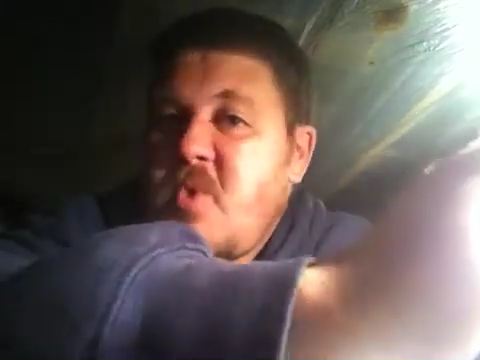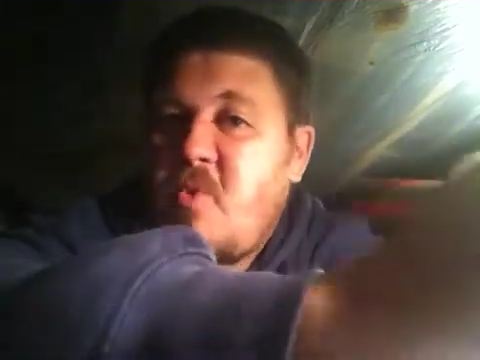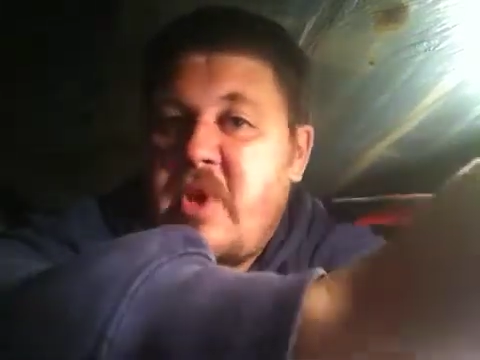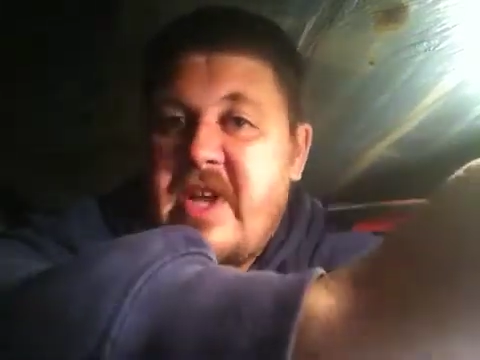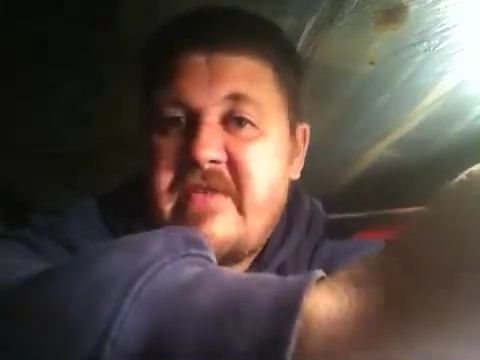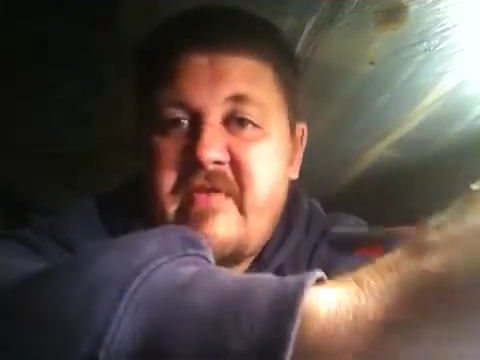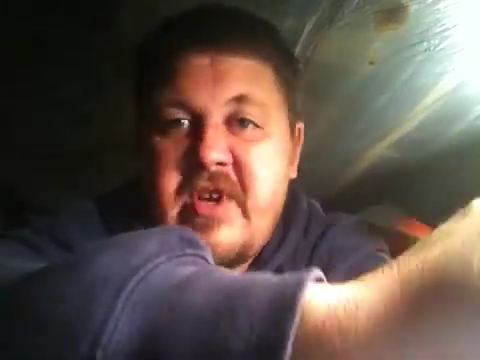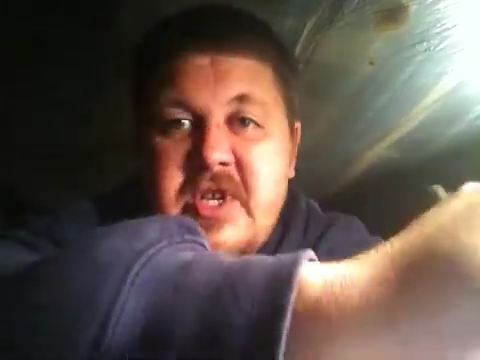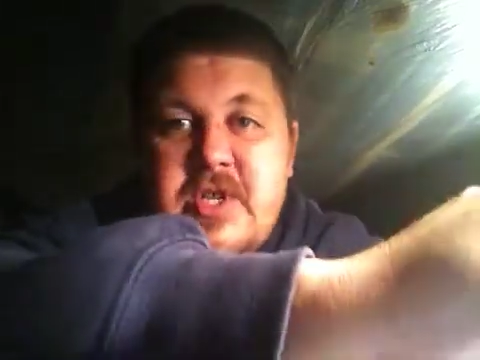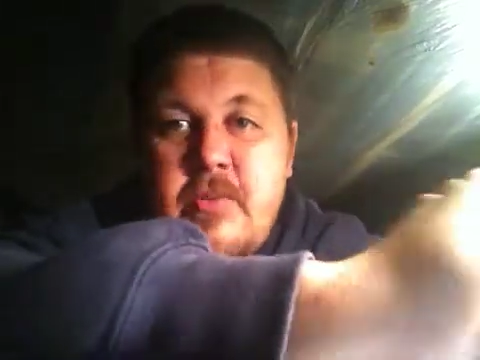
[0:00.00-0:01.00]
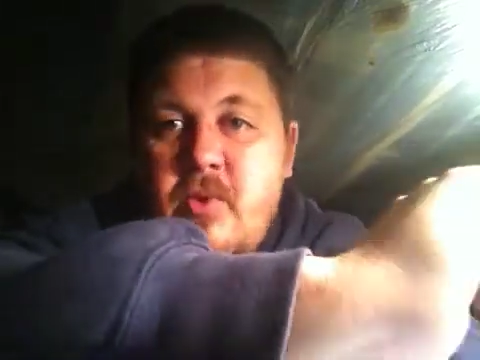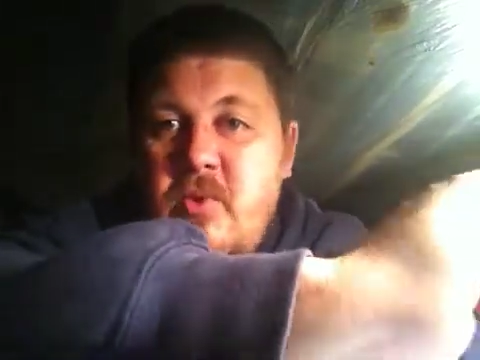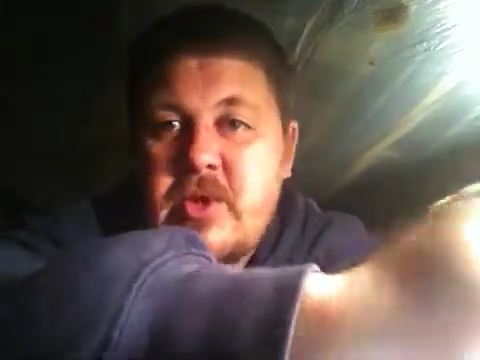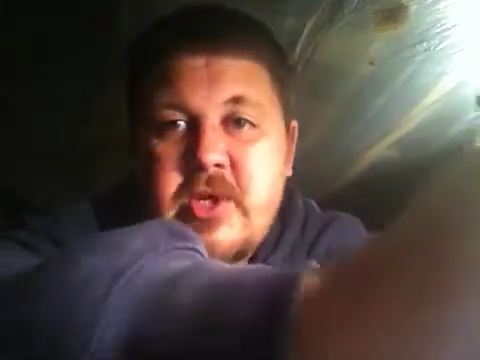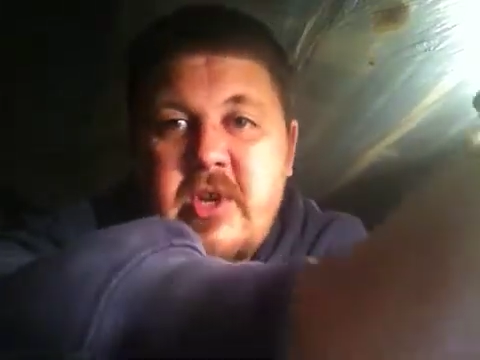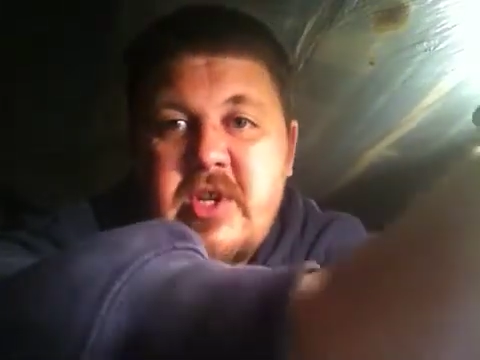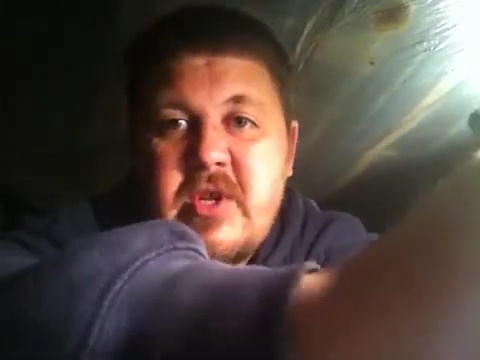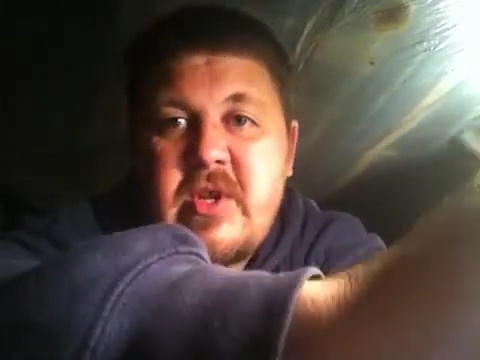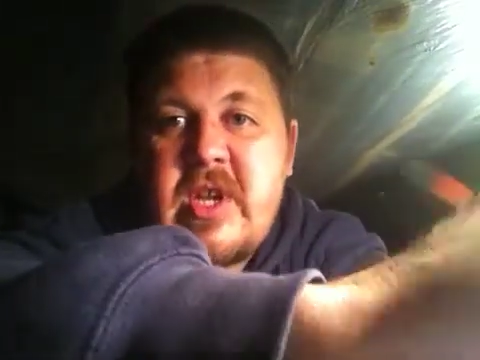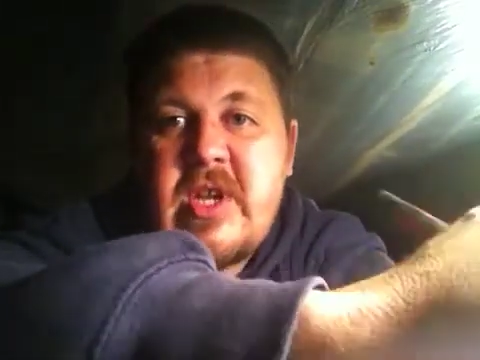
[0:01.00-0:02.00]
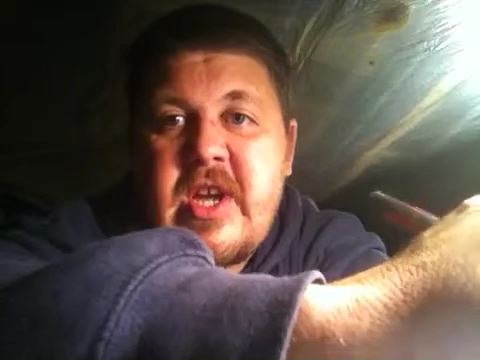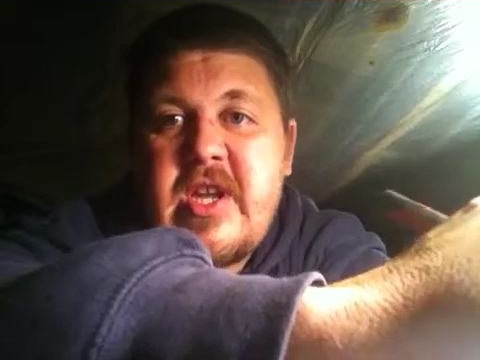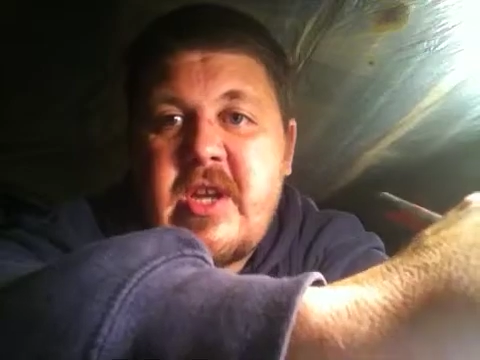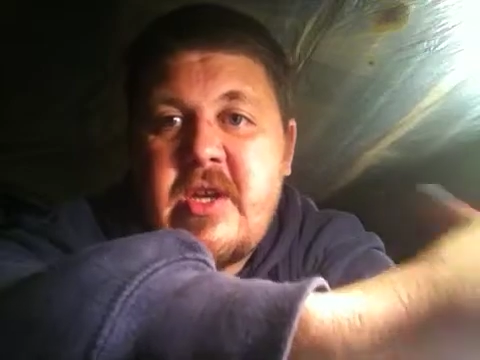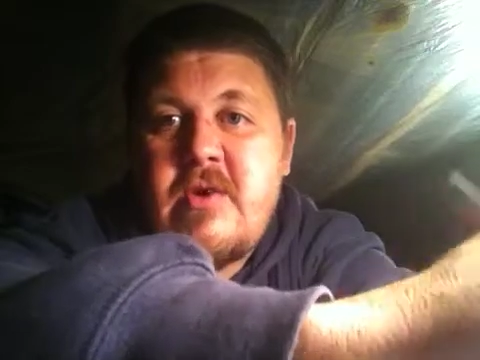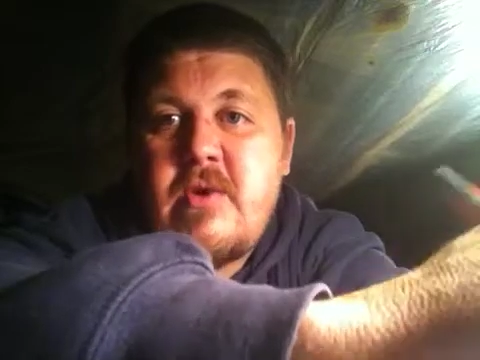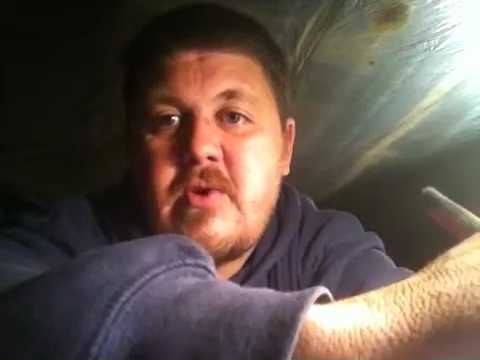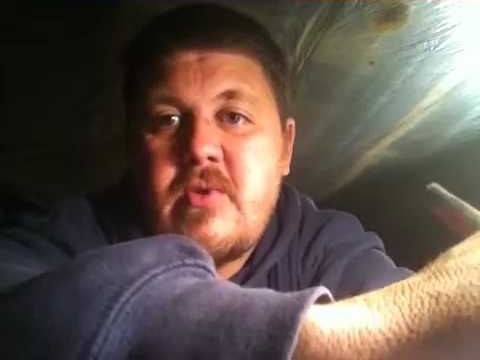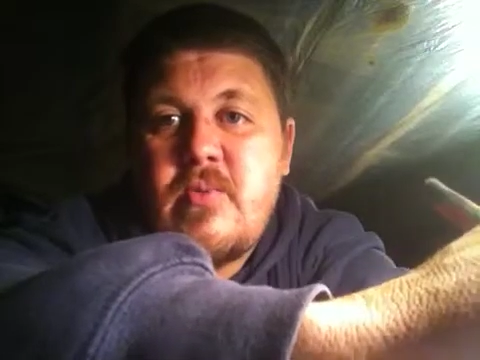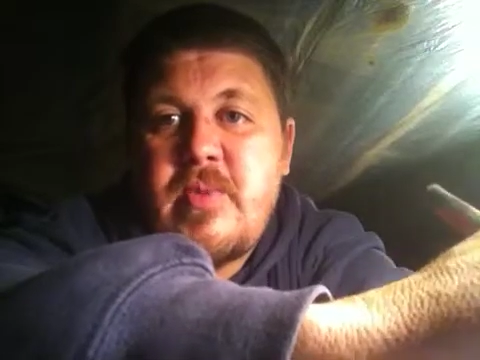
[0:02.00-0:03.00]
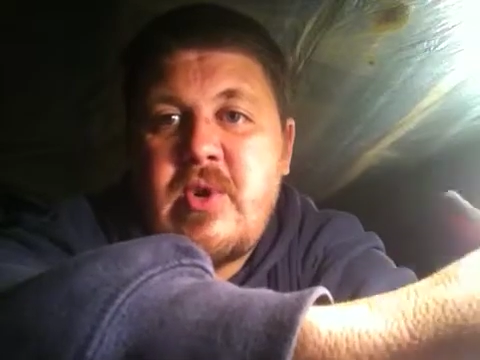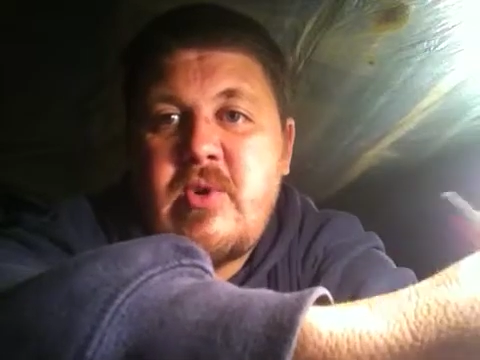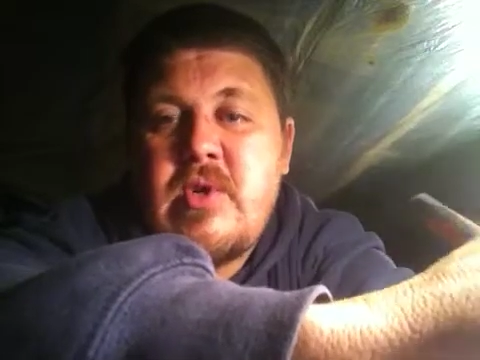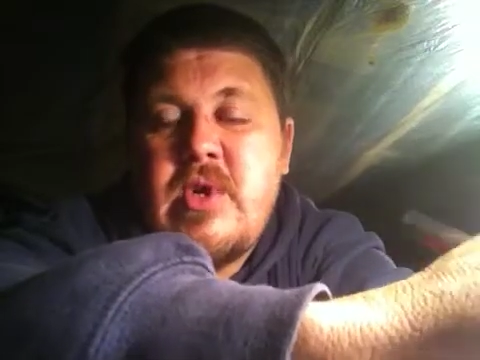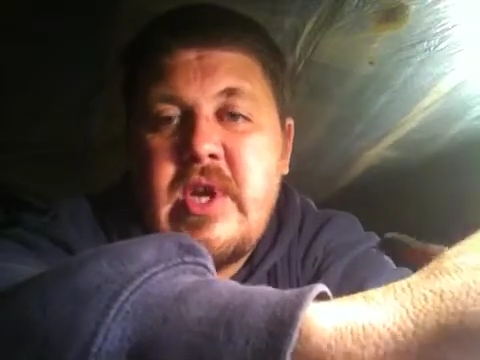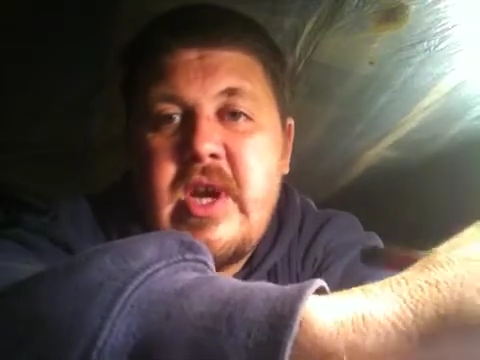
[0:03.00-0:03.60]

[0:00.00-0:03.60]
When that's finished, I'm going straight to the Canadian Hero Group build,